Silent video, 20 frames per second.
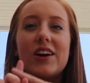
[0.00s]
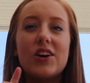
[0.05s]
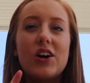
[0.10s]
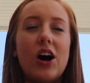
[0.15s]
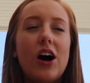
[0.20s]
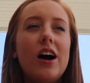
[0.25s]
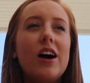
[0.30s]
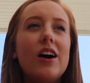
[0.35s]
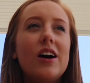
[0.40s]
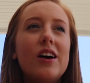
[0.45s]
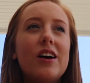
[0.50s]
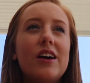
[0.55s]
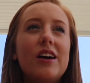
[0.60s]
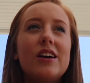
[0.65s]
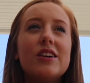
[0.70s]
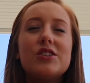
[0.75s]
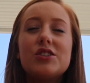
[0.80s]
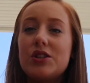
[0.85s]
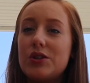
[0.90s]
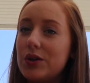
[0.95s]
got
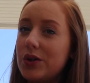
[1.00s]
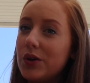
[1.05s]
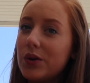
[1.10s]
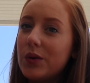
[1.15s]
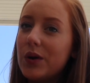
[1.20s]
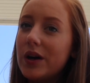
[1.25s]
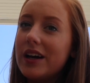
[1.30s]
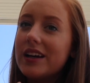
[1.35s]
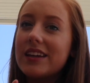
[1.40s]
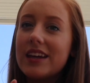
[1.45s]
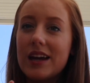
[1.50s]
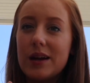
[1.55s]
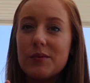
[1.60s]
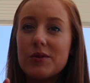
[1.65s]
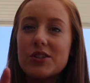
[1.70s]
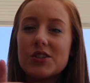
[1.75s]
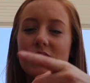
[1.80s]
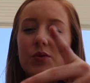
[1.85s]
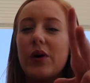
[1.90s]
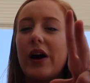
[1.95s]
two
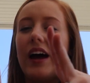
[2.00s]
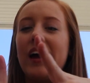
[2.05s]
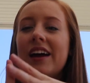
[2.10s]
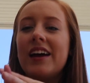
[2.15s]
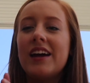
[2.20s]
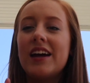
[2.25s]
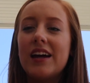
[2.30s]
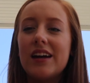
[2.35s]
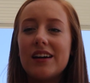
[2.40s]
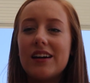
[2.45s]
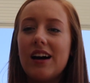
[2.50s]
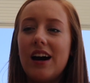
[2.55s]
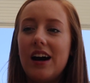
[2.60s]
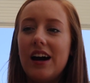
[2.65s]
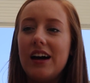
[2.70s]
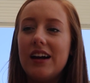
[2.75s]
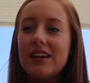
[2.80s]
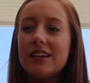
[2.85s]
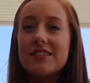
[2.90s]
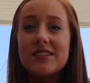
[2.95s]
cameras wet,
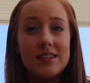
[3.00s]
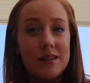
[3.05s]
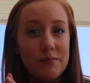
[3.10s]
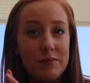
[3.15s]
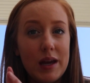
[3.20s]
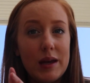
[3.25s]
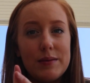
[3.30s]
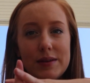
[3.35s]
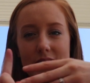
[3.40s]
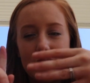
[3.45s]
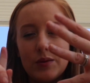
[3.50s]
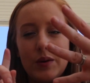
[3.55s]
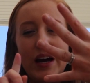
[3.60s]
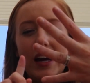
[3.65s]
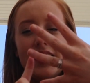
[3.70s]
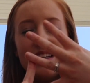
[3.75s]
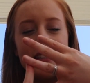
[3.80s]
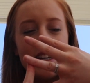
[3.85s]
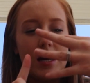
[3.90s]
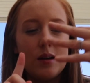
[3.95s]
got some babies
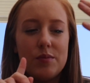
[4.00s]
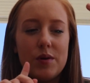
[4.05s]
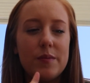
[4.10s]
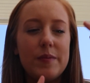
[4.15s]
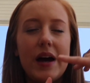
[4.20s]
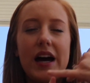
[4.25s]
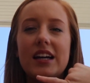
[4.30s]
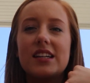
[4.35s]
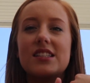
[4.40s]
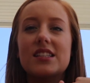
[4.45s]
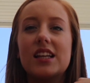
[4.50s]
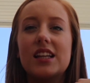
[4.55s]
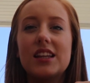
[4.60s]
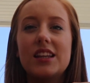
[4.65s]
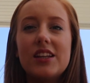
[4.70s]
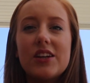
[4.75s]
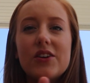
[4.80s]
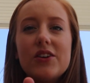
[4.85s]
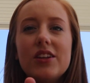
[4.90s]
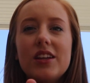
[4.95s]
wet, diaper bags,
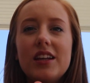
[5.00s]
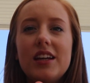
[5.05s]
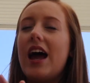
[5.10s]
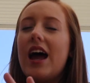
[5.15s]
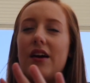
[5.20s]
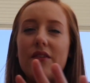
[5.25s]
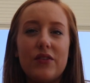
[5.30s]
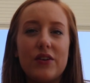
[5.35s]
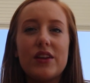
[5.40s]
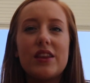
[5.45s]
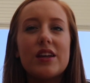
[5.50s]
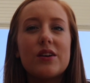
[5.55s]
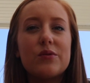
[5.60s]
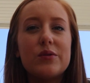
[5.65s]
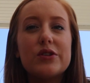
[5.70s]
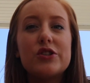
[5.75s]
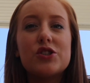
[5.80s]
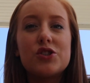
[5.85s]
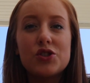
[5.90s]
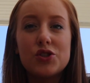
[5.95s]
literally everything
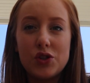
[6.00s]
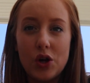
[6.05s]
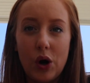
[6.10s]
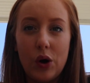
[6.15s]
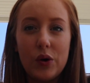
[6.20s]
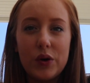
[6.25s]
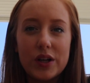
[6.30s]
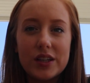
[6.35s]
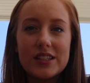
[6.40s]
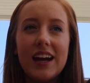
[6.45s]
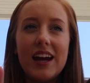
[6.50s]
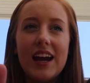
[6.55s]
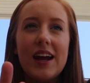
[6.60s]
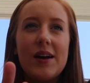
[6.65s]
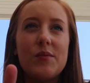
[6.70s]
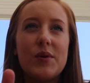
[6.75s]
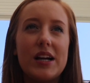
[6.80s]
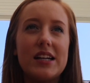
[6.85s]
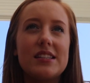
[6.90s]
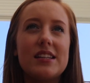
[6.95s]
was soaked.
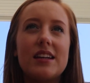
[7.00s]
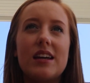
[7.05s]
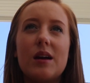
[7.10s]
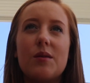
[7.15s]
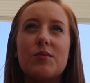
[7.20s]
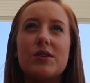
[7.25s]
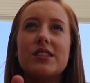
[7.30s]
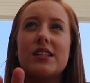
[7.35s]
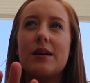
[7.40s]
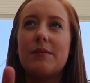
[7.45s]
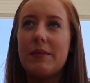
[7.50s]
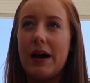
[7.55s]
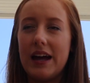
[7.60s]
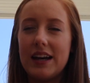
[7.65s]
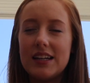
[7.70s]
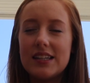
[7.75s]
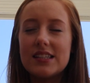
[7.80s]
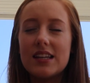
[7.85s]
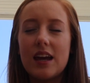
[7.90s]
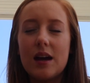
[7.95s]
And when I say cameras, like
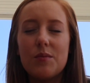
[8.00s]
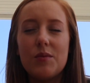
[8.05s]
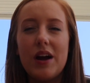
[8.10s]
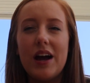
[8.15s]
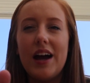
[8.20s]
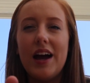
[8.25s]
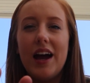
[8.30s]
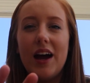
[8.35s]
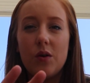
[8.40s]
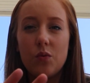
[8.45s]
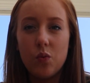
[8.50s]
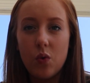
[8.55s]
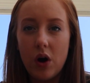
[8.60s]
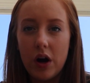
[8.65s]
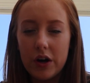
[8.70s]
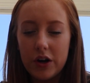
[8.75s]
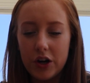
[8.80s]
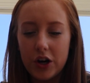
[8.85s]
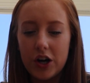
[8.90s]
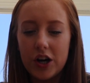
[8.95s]
Maddie's camera had
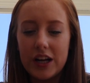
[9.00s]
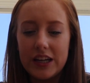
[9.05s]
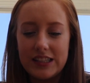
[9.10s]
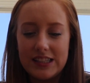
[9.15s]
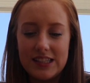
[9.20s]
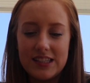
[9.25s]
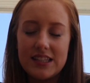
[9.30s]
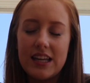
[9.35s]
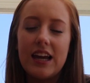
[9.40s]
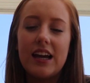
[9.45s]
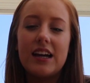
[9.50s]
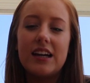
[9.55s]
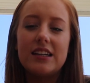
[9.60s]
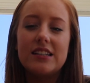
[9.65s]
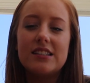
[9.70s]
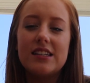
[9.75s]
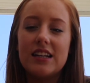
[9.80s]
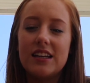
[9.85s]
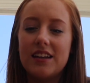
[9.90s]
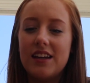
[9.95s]
water and
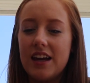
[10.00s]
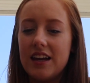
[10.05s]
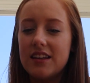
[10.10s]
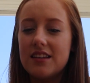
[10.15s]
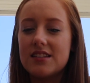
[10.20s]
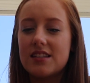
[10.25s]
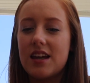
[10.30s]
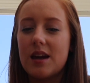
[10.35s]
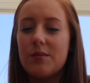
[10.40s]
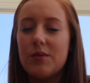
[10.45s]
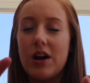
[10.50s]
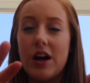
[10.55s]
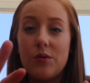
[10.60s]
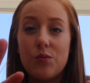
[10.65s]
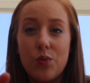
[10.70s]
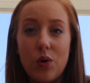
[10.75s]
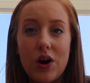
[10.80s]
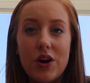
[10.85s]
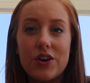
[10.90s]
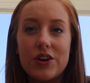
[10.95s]
sand and Kaylee's camera
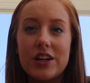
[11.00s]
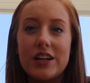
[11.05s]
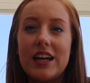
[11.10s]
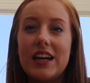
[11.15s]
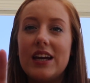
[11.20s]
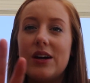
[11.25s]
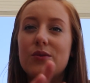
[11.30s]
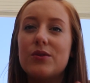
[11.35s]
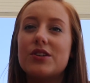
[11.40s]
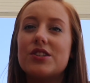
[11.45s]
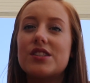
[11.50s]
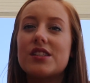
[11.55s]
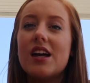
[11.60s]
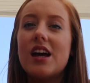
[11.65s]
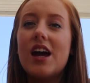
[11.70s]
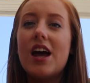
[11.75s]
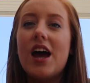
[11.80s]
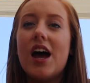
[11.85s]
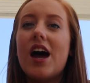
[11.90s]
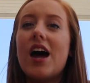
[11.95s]
had water in it. It was
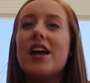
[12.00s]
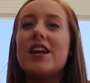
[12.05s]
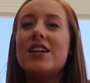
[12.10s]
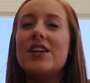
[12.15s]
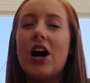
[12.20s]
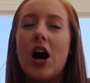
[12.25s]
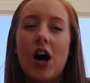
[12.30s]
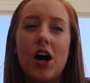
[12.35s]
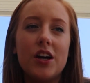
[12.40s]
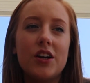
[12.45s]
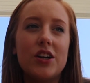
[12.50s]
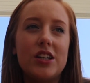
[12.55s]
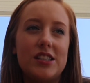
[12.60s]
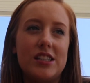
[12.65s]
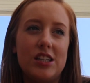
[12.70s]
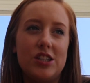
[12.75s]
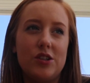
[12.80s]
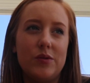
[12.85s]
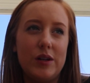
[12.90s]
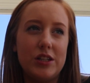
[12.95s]
not a good
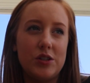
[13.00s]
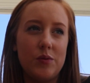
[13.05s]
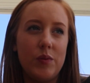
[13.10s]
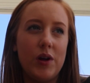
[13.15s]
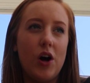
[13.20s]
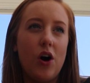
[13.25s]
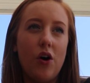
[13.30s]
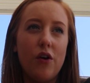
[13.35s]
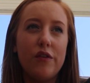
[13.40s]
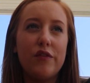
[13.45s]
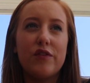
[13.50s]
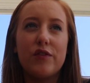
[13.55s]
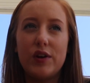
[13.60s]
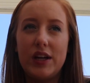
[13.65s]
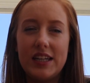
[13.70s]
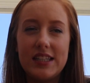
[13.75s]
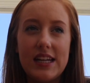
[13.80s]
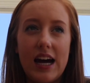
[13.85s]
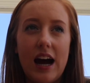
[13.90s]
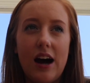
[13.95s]
situation. We all
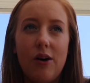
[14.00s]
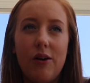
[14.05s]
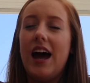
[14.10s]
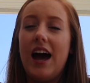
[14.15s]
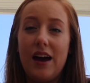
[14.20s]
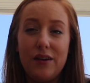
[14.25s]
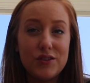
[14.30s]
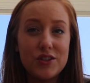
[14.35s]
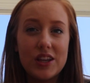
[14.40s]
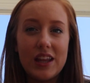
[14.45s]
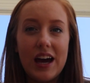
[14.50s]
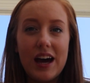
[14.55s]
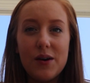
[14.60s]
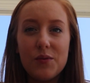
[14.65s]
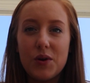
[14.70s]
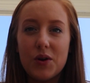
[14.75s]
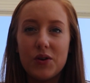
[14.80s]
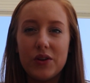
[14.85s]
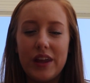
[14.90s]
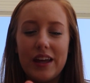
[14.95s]
freaked out. After
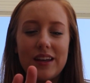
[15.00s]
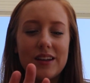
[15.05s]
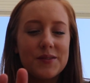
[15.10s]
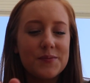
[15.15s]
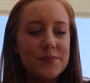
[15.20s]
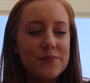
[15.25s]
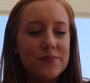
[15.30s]
that, we were like,